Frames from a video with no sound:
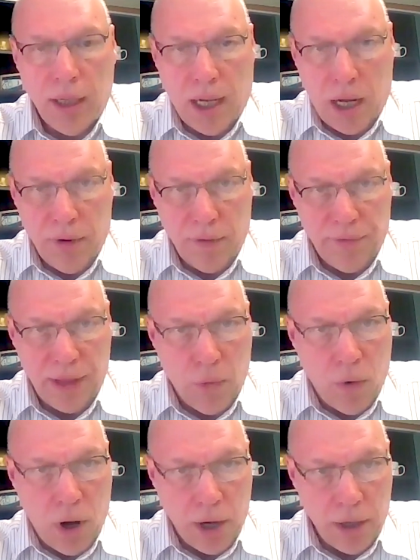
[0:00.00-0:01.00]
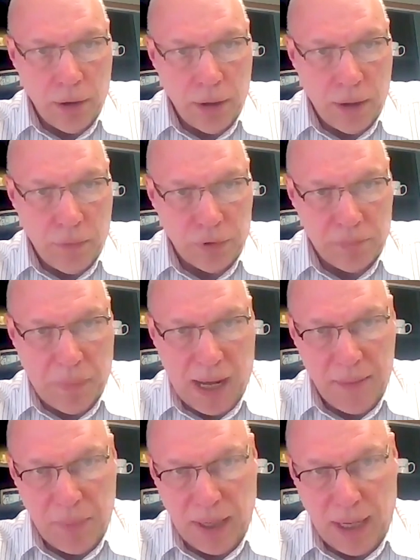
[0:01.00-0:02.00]
However, that water was
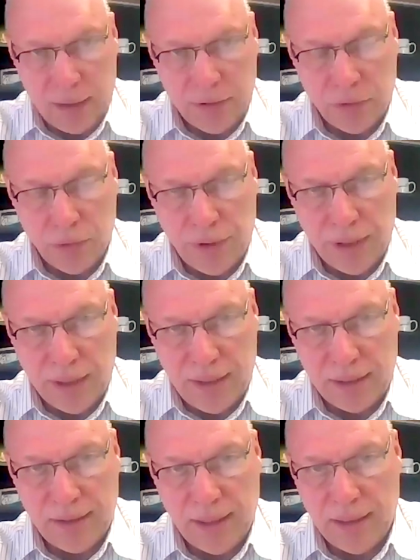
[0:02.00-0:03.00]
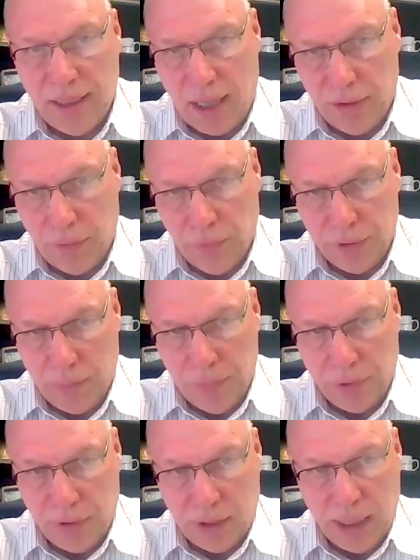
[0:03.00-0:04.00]
bypassed through the existing tunnel where
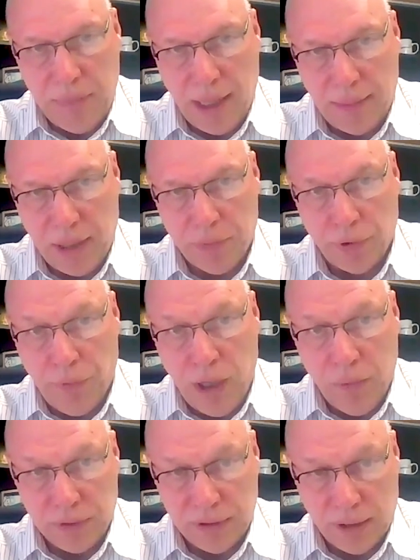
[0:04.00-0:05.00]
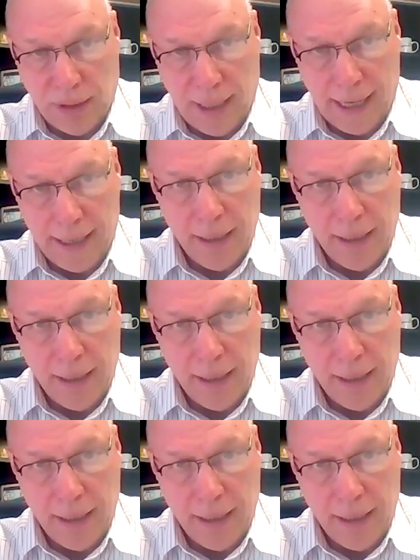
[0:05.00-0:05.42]
TBM number 3 was still at,